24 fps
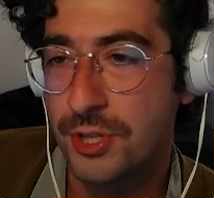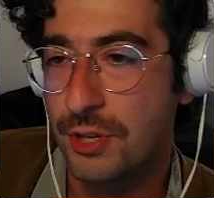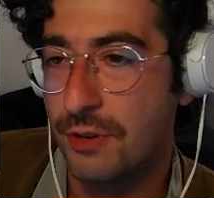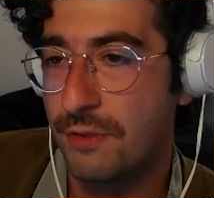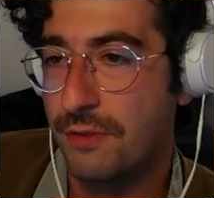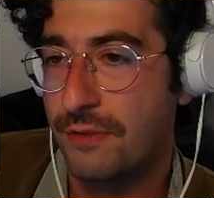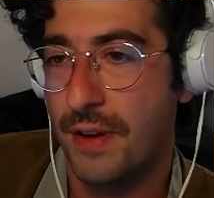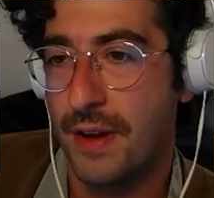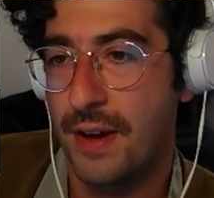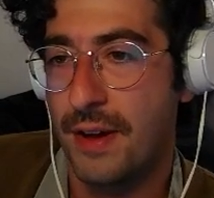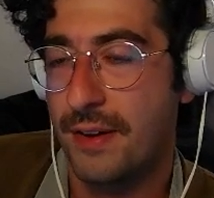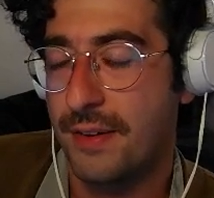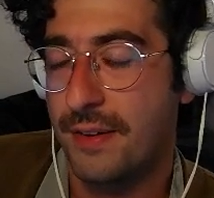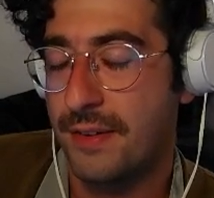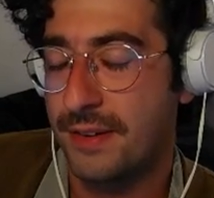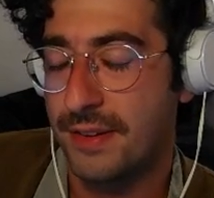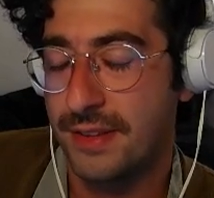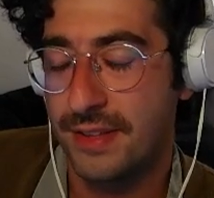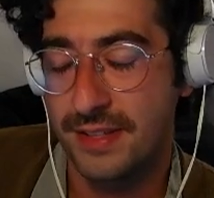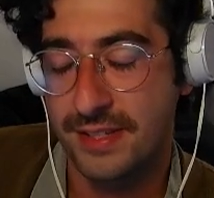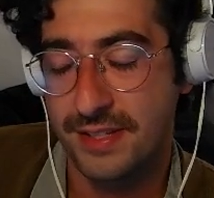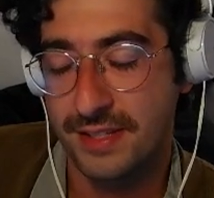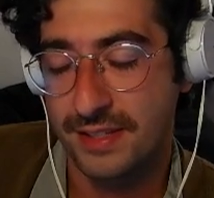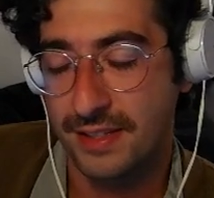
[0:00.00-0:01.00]
found
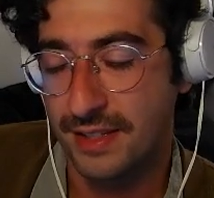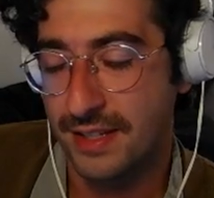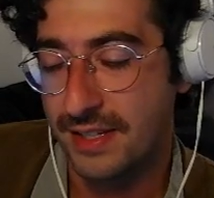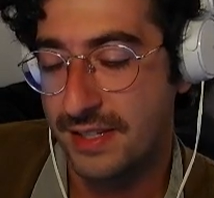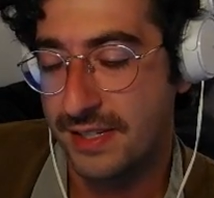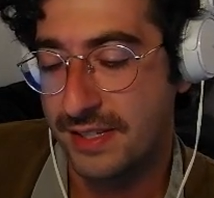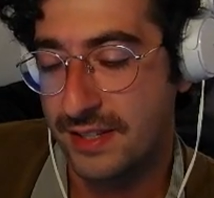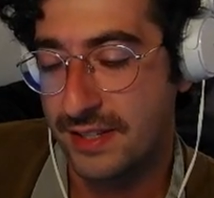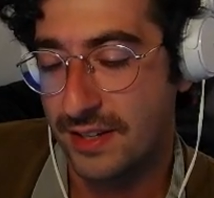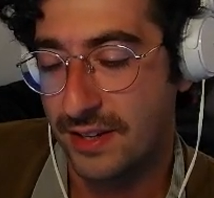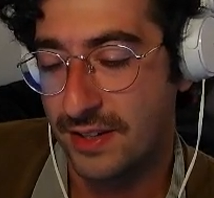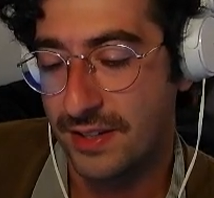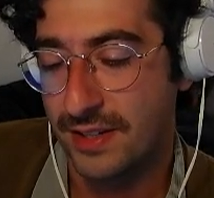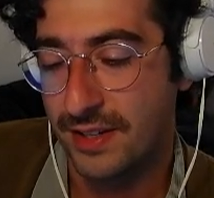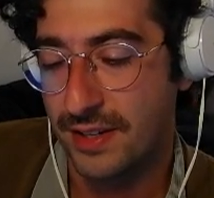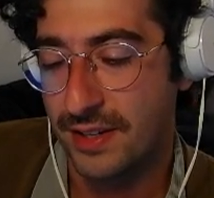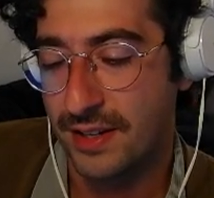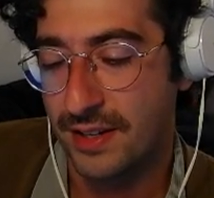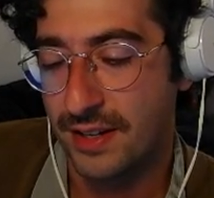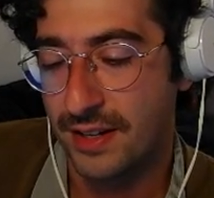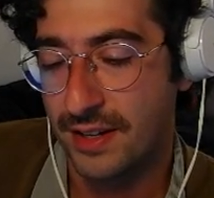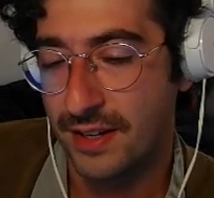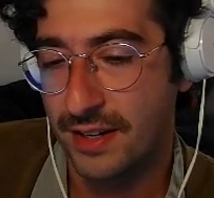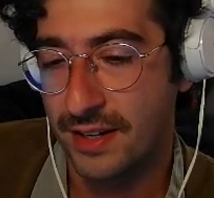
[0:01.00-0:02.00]
this list
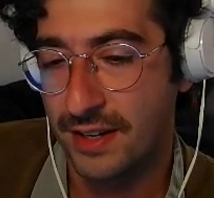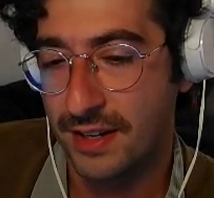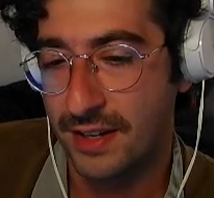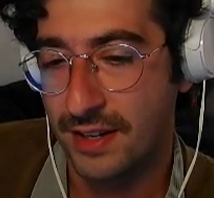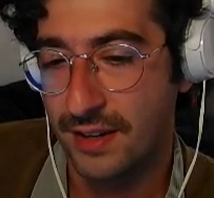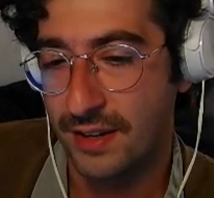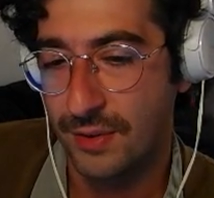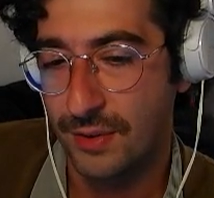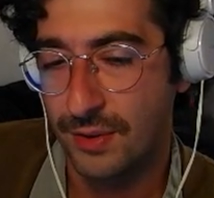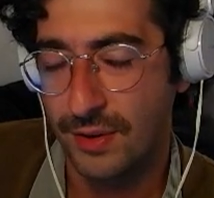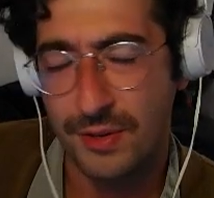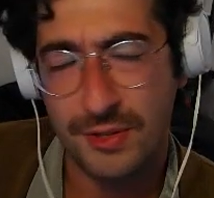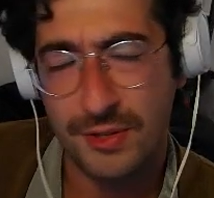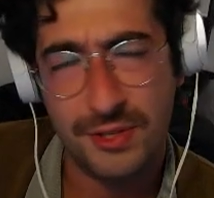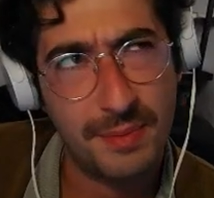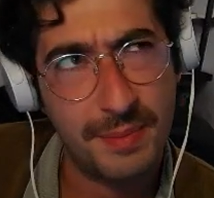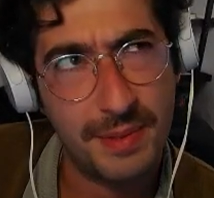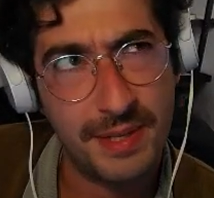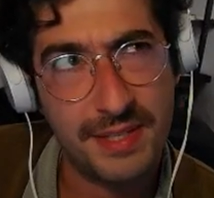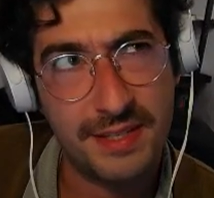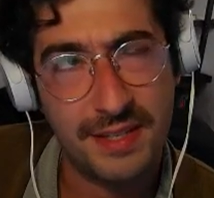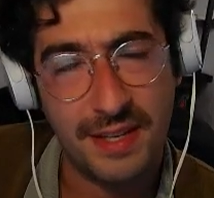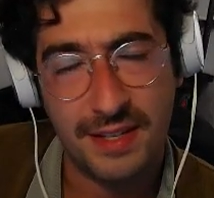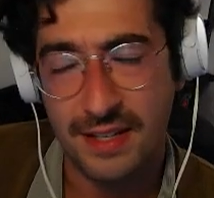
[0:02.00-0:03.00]
online, or
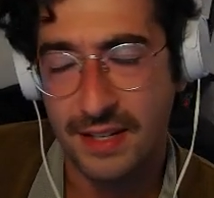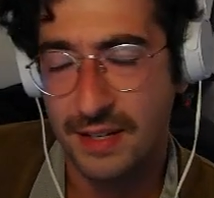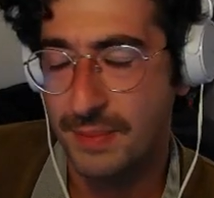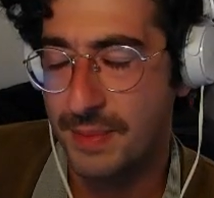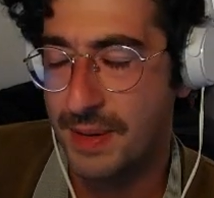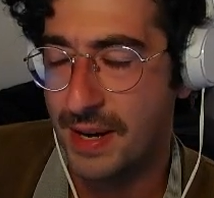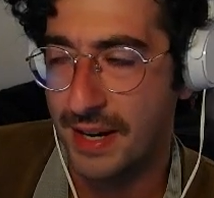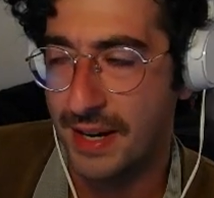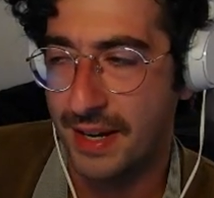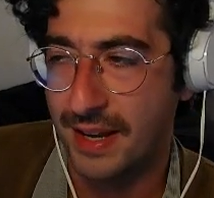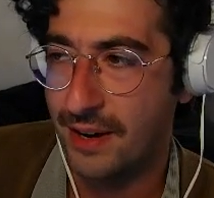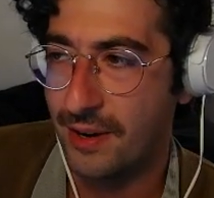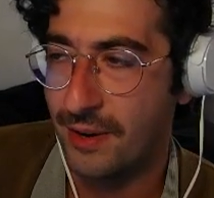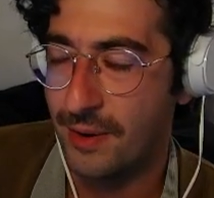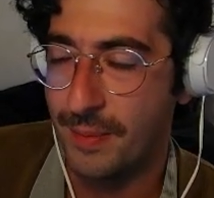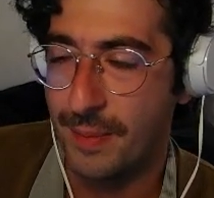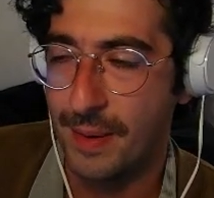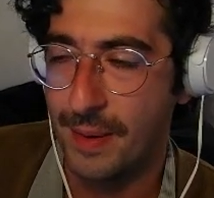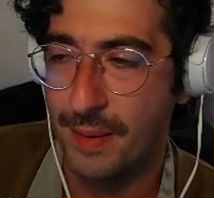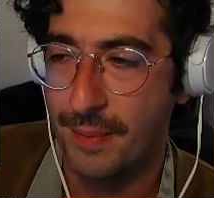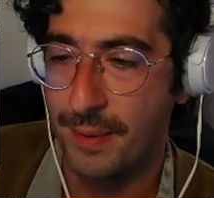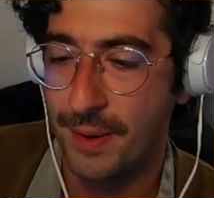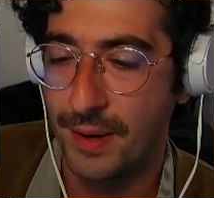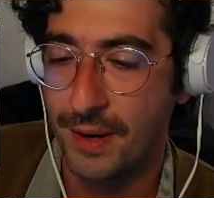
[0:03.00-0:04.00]
somebody sent it to me, I can't
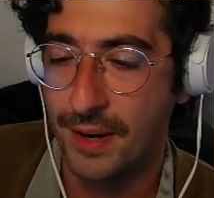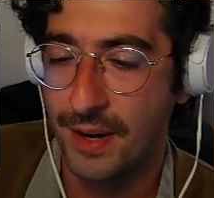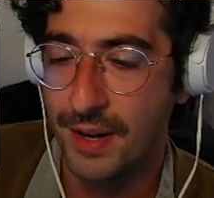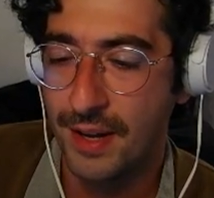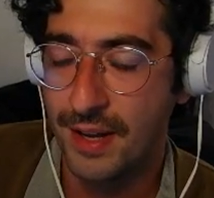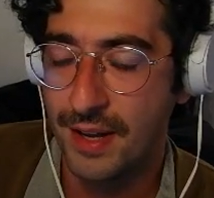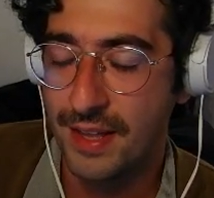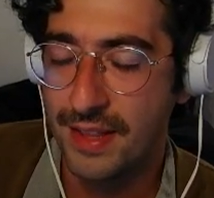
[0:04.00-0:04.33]
remember,